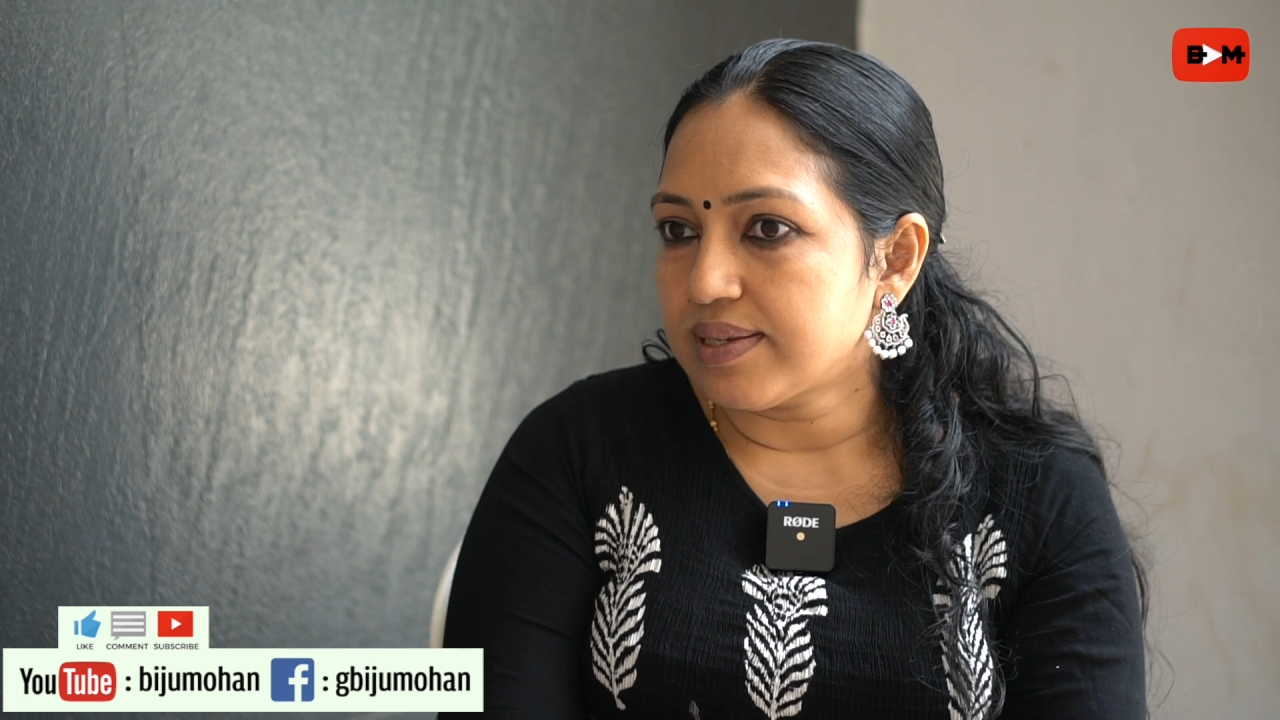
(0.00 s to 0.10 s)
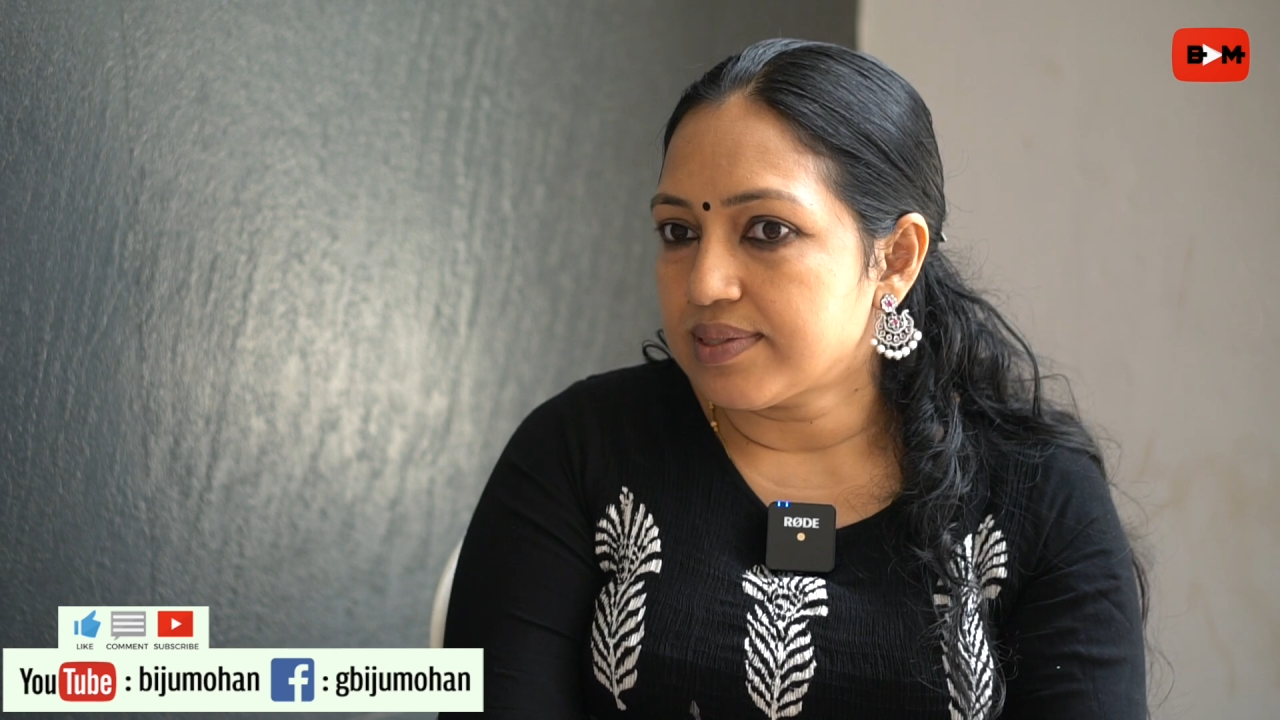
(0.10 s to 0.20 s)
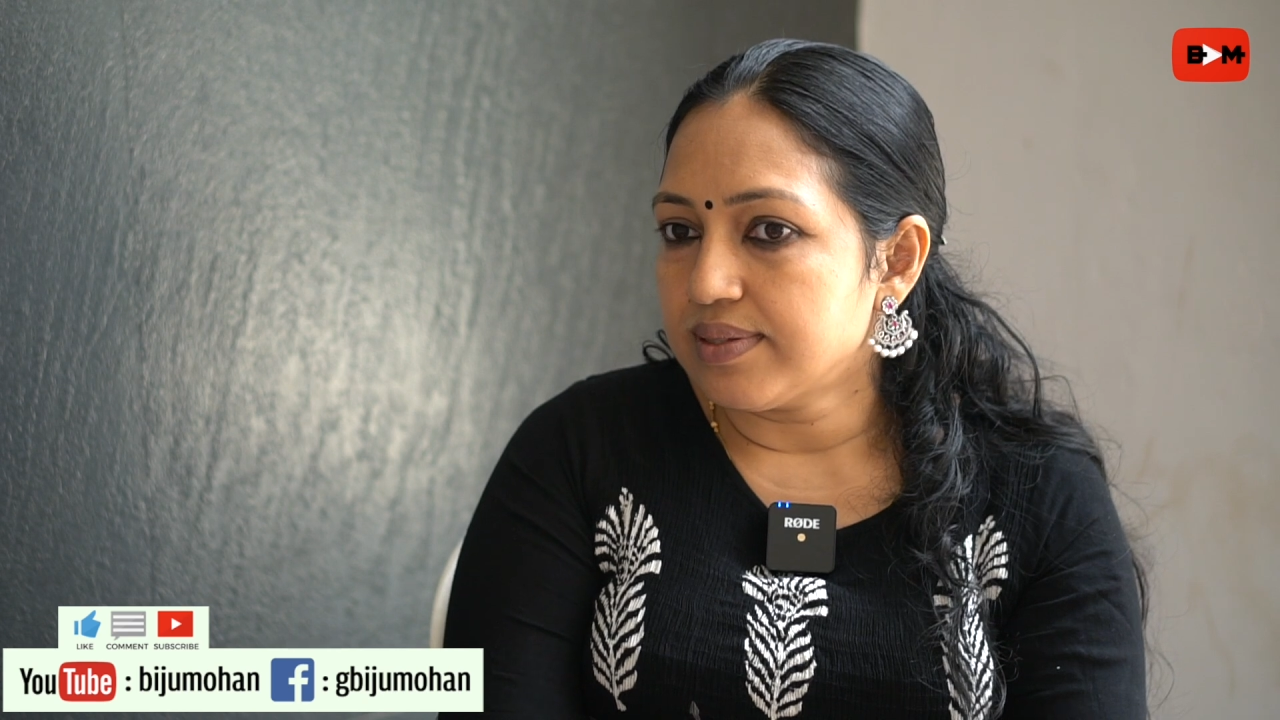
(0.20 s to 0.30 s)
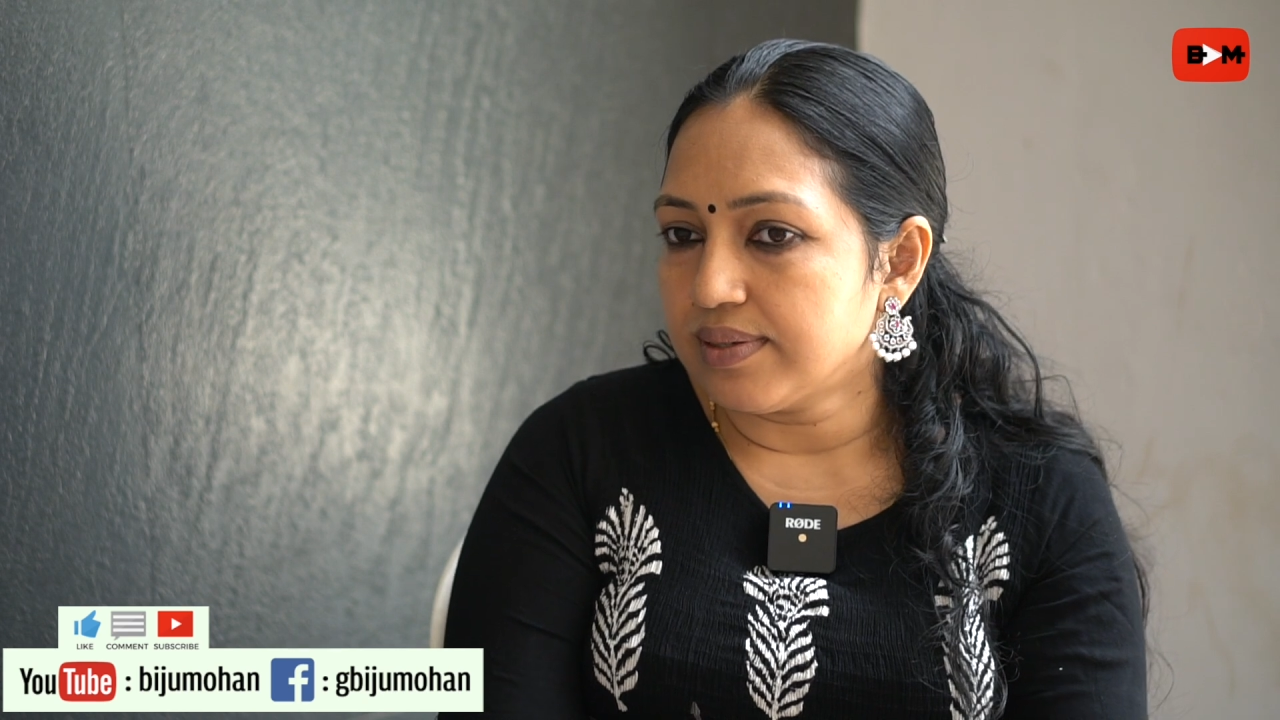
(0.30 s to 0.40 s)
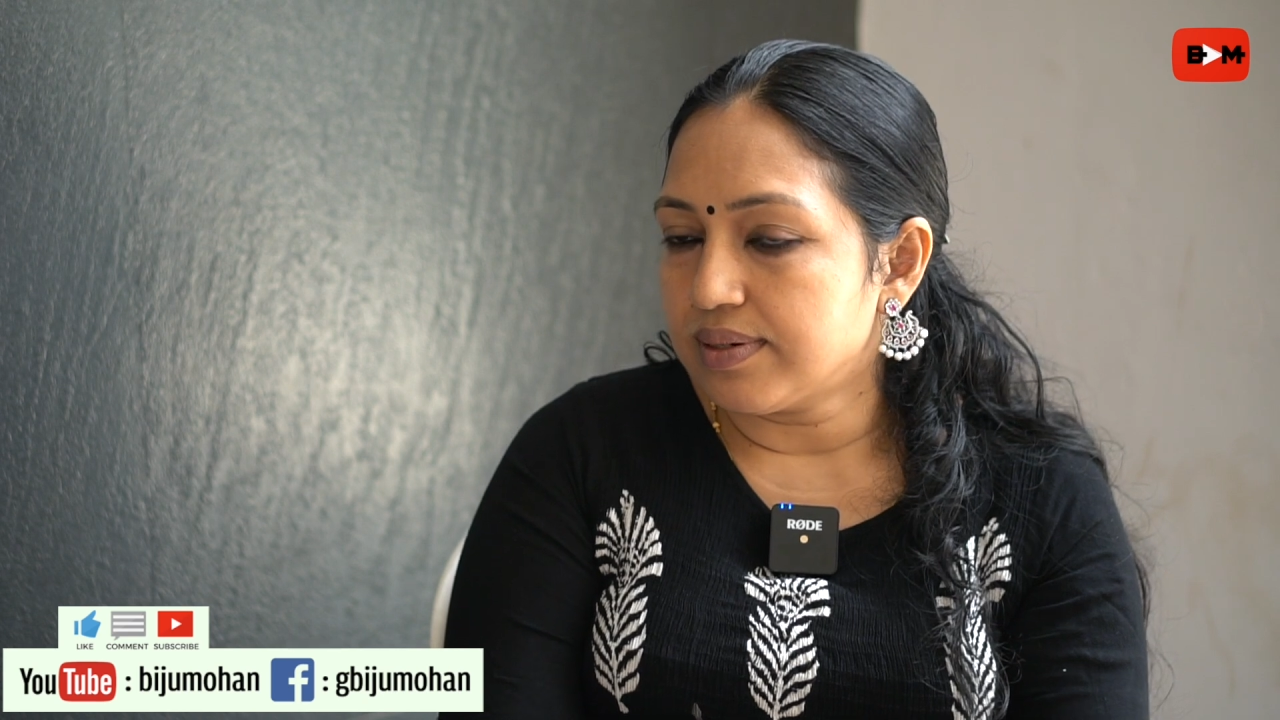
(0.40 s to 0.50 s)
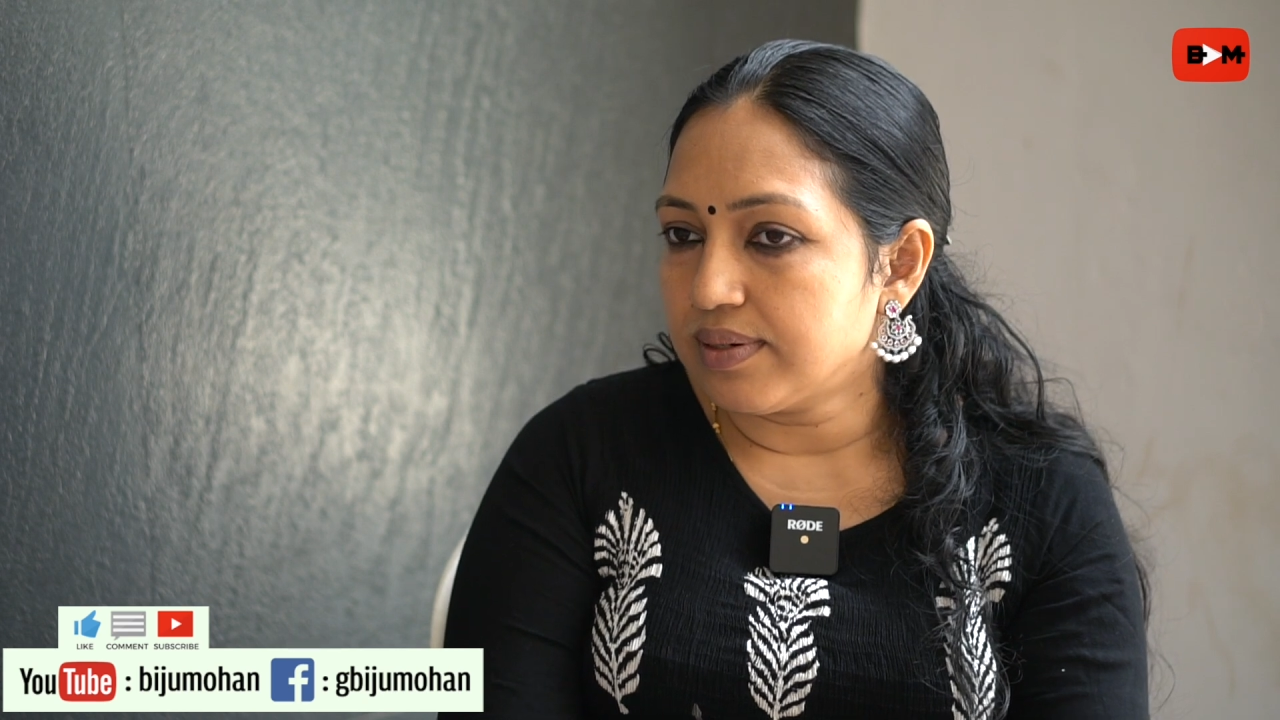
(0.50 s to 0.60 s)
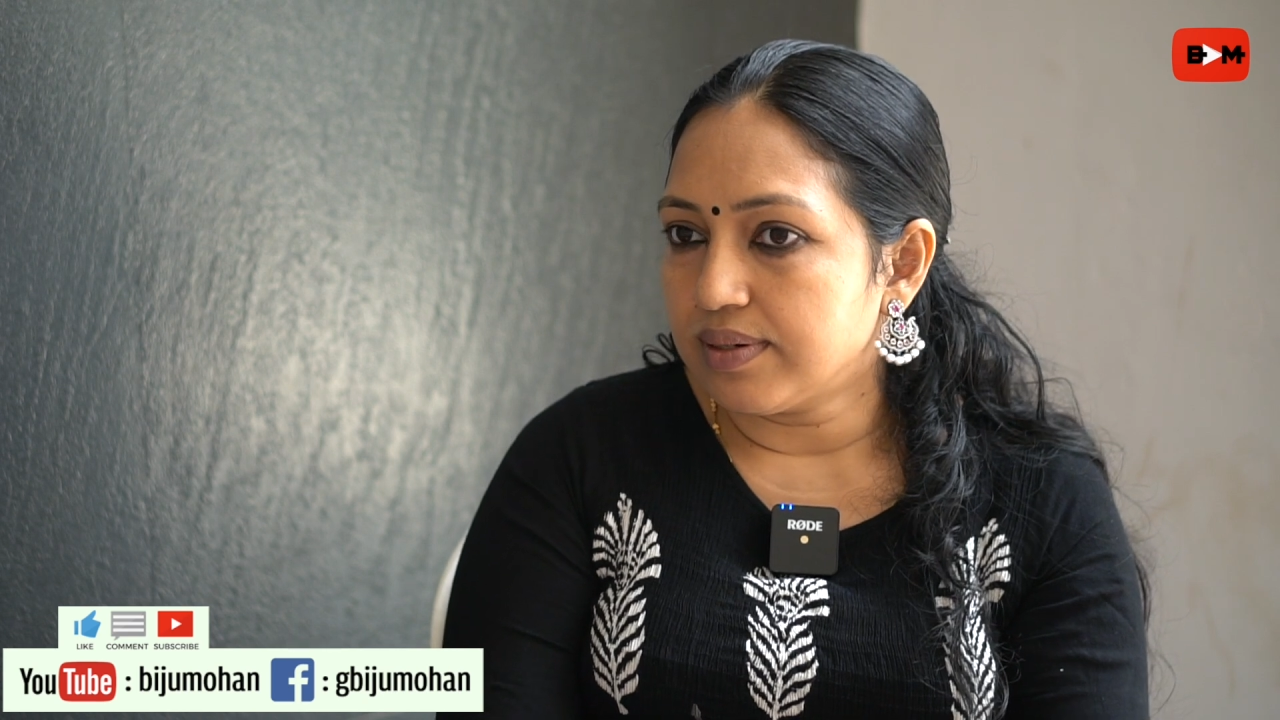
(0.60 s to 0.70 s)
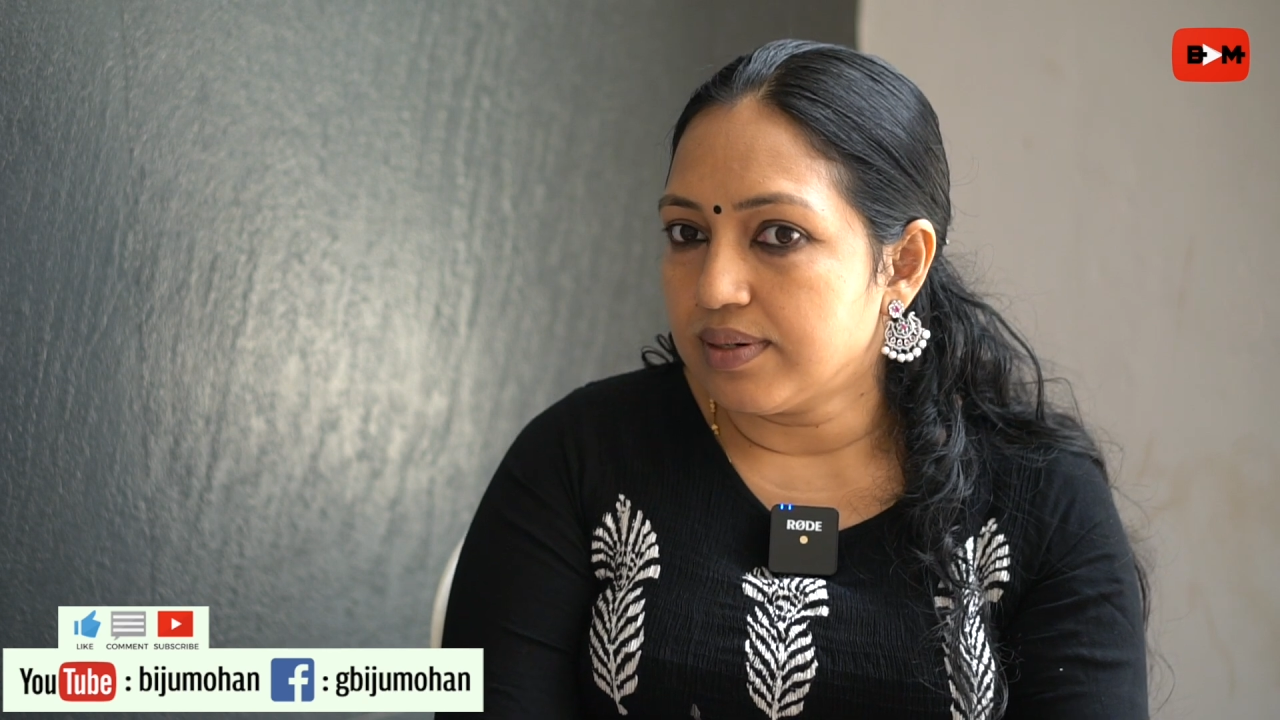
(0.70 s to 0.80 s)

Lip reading: that the